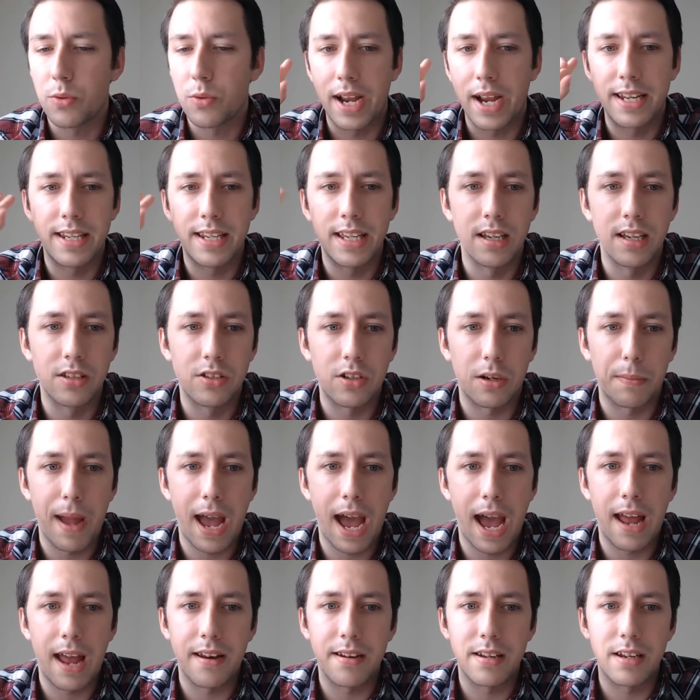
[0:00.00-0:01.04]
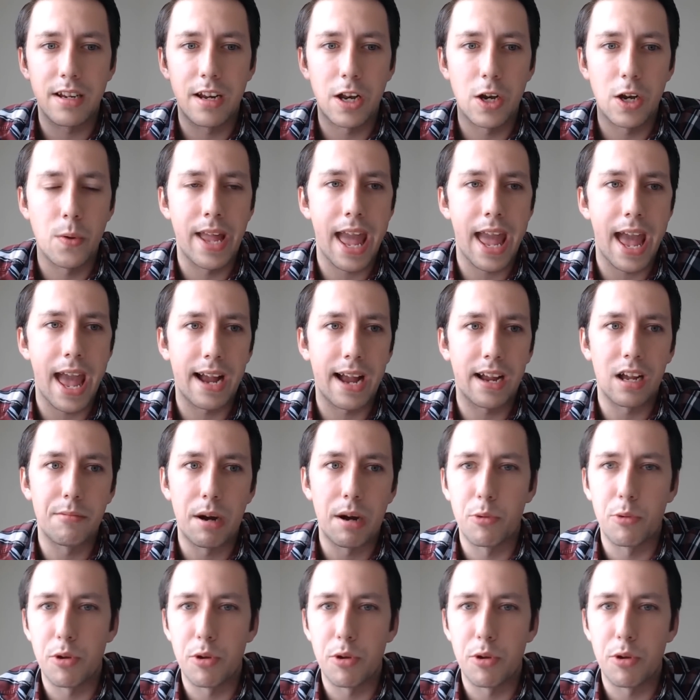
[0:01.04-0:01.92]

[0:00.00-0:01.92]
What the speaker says: so ideas are patented and you can't come